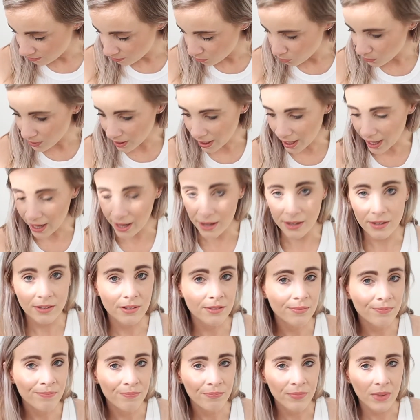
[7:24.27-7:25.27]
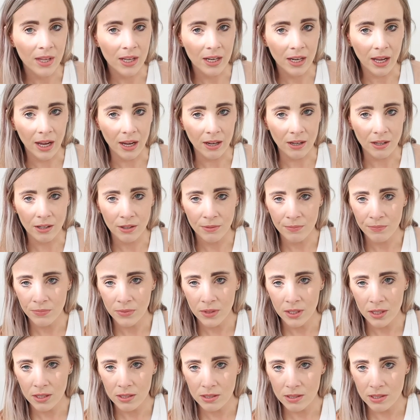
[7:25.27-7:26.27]
we had like
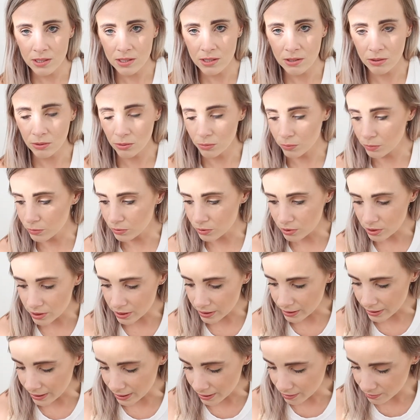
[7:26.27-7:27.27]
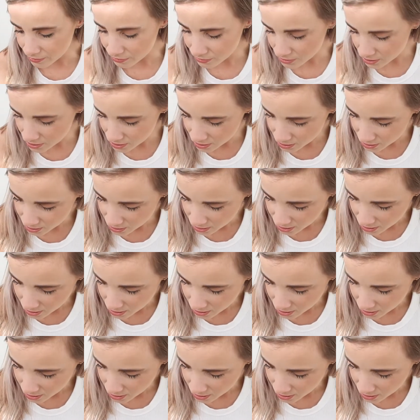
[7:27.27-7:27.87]
still wood left,